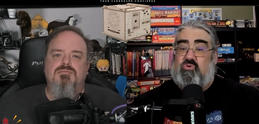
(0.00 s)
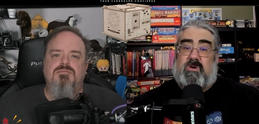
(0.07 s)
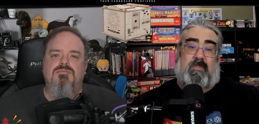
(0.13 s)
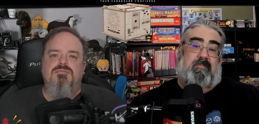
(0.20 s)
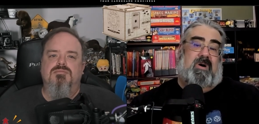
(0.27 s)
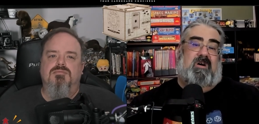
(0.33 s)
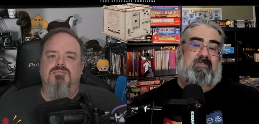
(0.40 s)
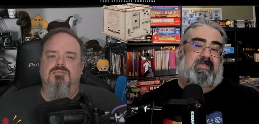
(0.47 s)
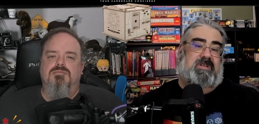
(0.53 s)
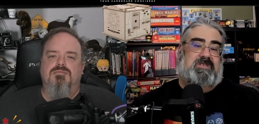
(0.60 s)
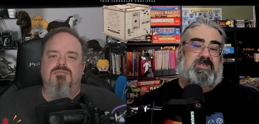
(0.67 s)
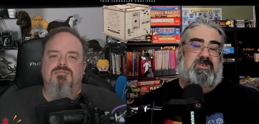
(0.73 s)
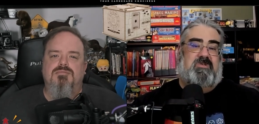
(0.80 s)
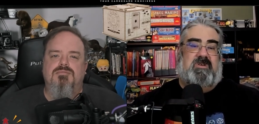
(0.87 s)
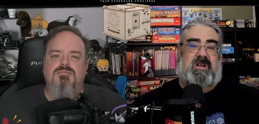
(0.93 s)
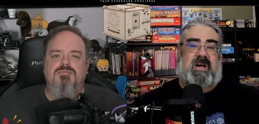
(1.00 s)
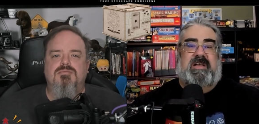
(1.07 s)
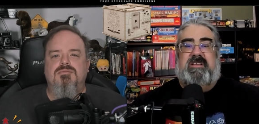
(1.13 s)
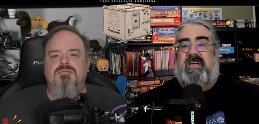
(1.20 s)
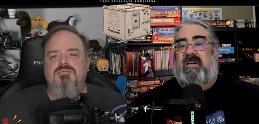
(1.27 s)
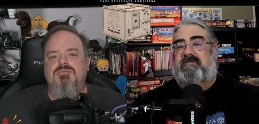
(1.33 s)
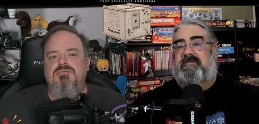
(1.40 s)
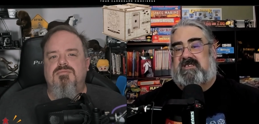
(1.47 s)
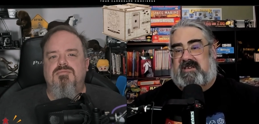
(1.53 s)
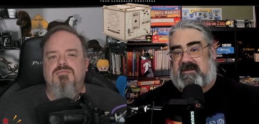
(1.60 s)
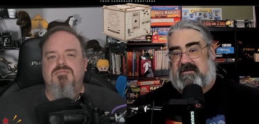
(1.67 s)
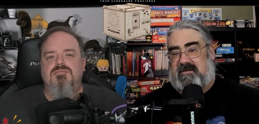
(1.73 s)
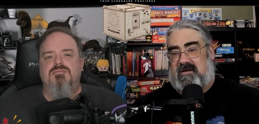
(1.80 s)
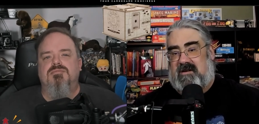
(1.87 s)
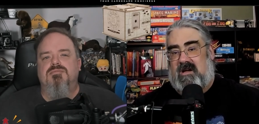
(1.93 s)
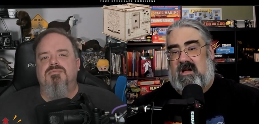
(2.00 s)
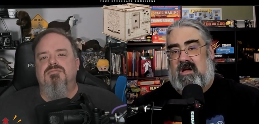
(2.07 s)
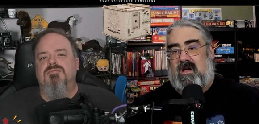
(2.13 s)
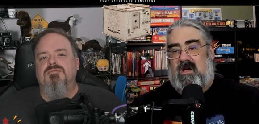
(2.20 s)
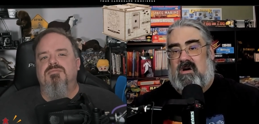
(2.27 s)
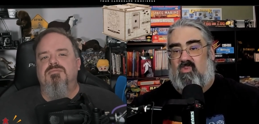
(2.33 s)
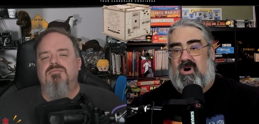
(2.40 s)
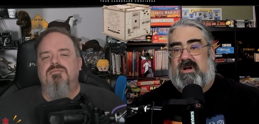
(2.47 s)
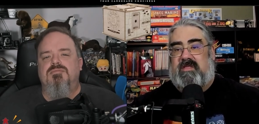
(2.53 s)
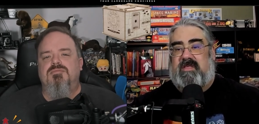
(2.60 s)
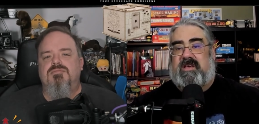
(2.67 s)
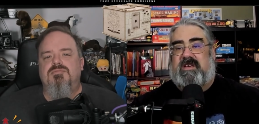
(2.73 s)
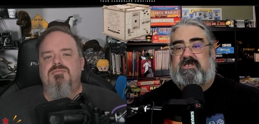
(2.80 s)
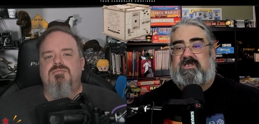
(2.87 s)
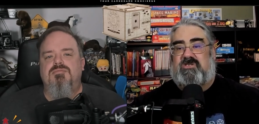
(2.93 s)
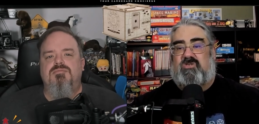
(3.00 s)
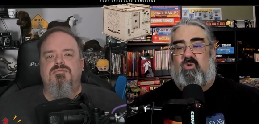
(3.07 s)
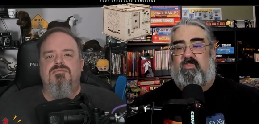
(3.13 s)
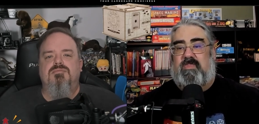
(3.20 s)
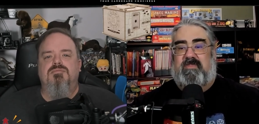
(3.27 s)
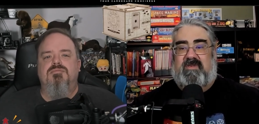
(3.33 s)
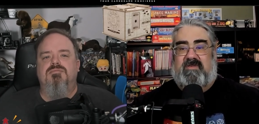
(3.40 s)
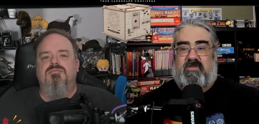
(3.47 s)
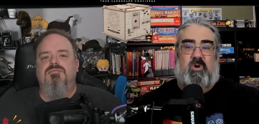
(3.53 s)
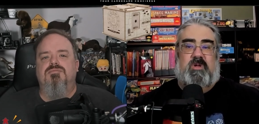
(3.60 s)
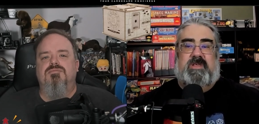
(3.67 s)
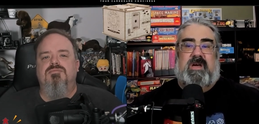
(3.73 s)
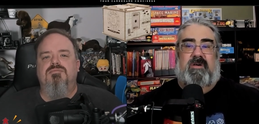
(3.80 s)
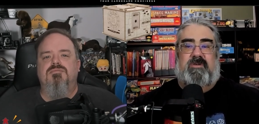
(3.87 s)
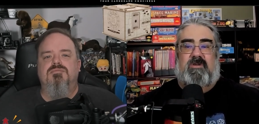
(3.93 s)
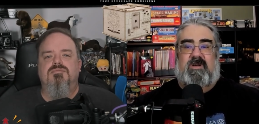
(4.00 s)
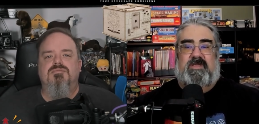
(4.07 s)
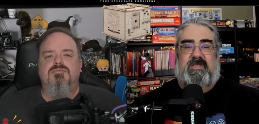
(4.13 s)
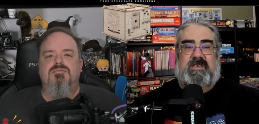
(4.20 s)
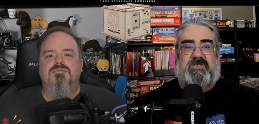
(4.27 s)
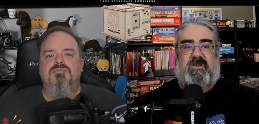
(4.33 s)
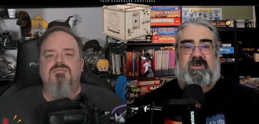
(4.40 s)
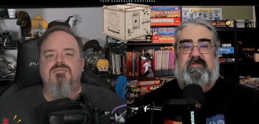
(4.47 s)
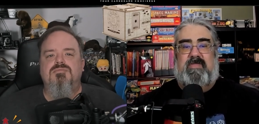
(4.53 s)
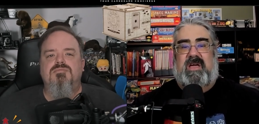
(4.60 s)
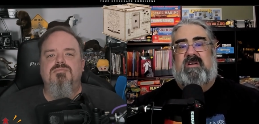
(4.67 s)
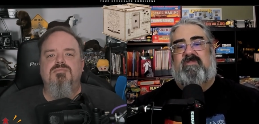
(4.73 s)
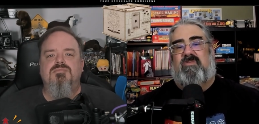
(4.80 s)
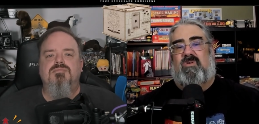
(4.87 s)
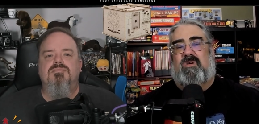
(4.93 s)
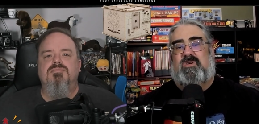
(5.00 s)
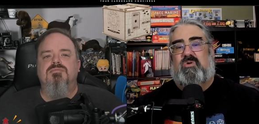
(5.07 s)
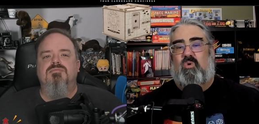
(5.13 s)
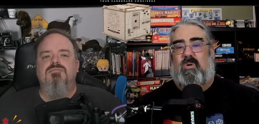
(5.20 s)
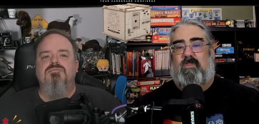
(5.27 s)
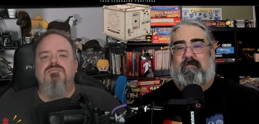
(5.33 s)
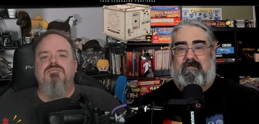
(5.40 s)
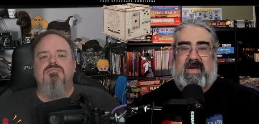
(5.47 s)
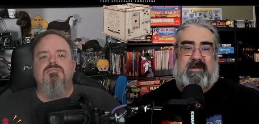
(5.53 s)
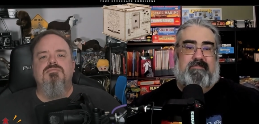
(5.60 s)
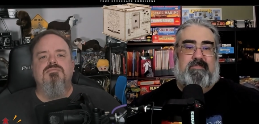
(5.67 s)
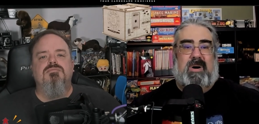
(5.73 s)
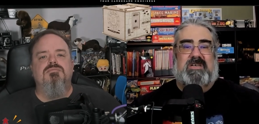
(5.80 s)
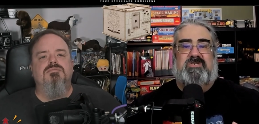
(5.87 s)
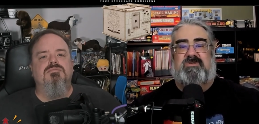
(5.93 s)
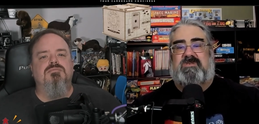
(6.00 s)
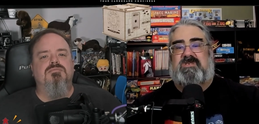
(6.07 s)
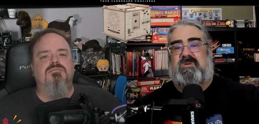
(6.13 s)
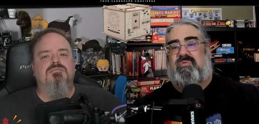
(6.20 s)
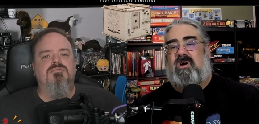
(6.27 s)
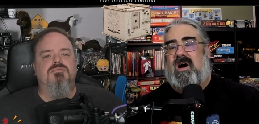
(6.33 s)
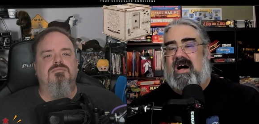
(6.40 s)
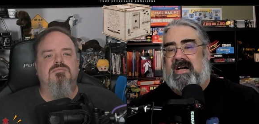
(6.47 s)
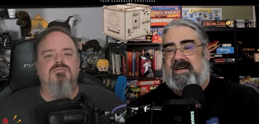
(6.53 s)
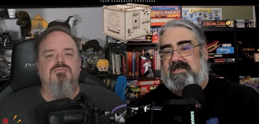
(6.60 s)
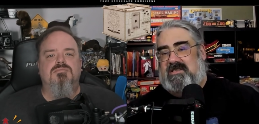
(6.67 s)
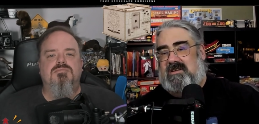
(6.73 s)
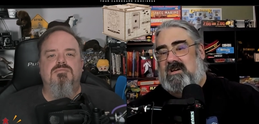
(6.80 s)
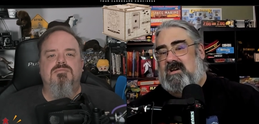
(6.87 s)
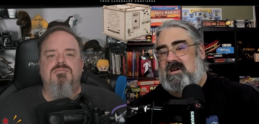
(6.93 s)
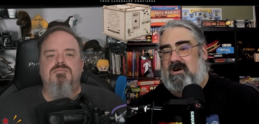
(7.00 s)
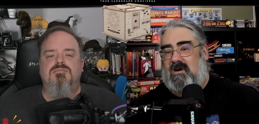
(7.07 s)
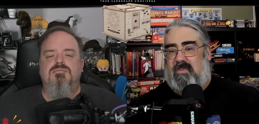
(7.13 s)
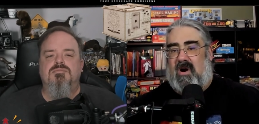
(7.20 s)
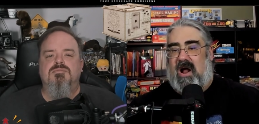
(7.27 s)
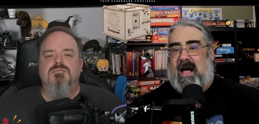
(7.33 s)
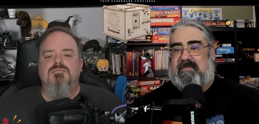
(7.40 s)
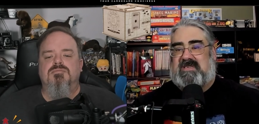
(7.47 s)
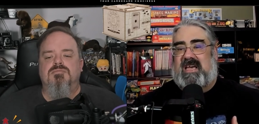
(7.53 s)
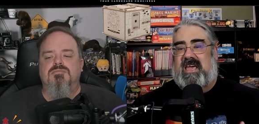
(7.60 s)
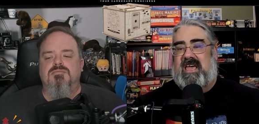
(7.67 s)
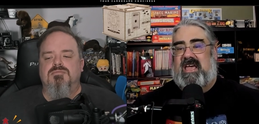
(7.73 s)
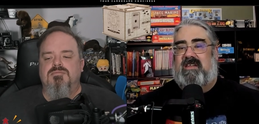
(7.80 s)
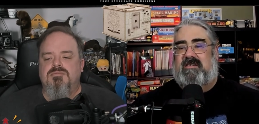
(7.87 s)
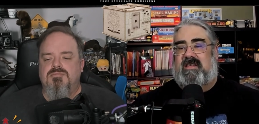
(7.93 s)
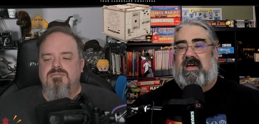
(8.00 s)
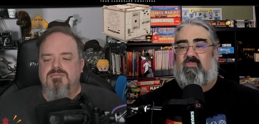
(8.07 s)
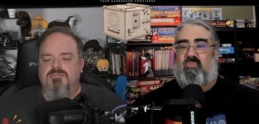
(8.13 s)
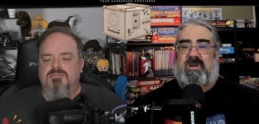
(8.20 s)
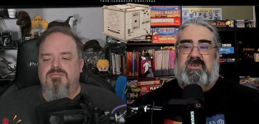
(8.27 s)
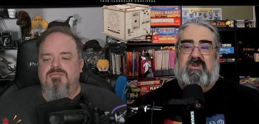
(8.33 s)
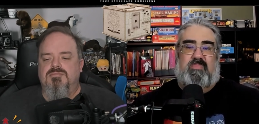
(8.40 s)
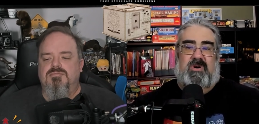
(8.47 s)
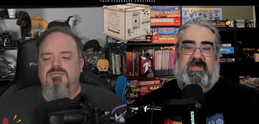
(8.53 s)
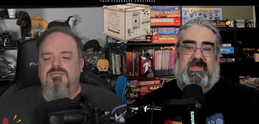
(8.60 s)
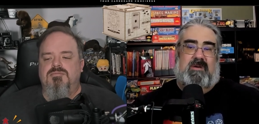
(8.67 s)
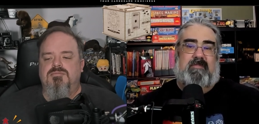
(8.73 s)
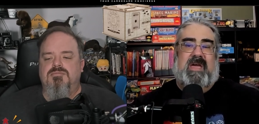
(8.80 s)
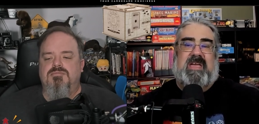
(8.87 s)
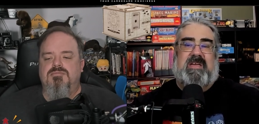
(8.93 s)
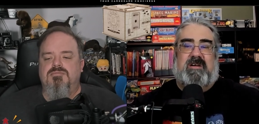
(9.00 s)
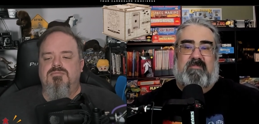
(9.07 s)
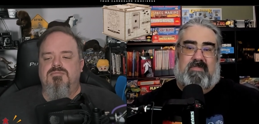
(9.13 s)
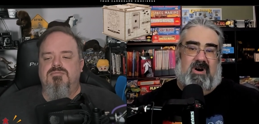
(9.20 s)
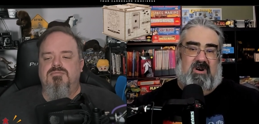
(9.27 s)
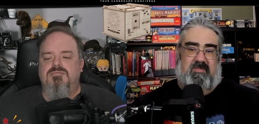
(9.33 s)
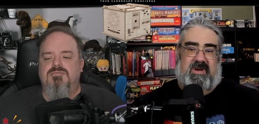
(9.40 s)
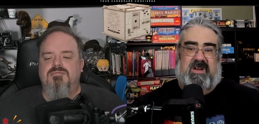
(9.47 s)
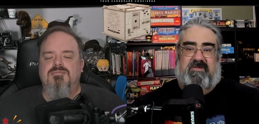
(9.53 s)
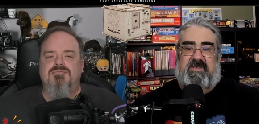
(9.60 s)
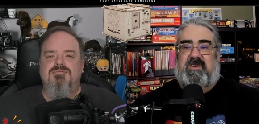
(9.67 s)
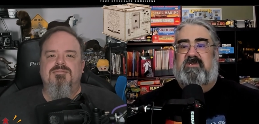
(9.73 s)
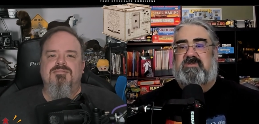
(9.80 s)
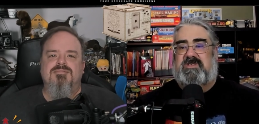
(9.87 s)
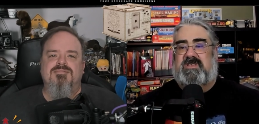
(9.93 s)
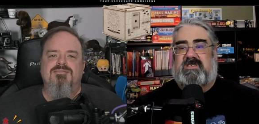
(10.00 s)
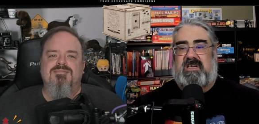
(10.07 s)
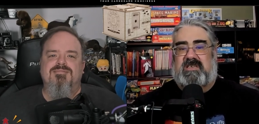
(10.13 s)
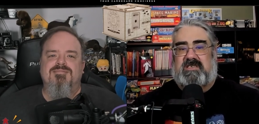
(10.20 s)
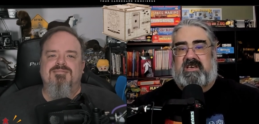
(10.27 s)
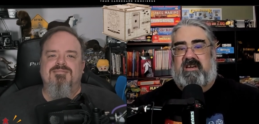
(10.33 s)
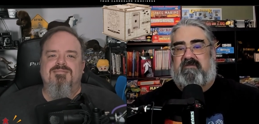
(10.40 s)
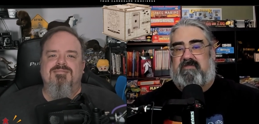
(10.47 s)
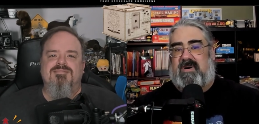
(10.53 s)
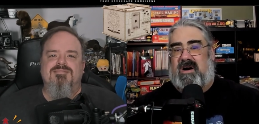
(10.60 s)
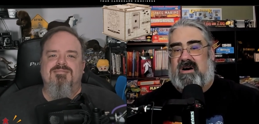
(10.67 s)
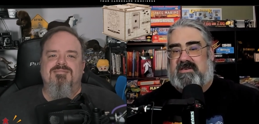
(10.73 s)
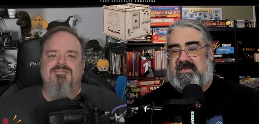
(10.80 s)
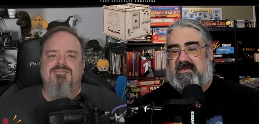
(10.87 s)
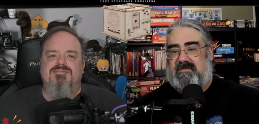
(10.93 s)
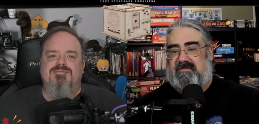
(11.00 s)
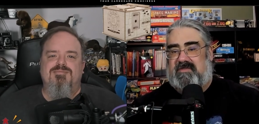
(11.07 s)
Speaker 1: compartments you could hide gifts in. One of these is open before the other, and this could make for a cool mid-puzzle surprise, or perhaps a hint at what you put in the main compartment if you use this as a gift box.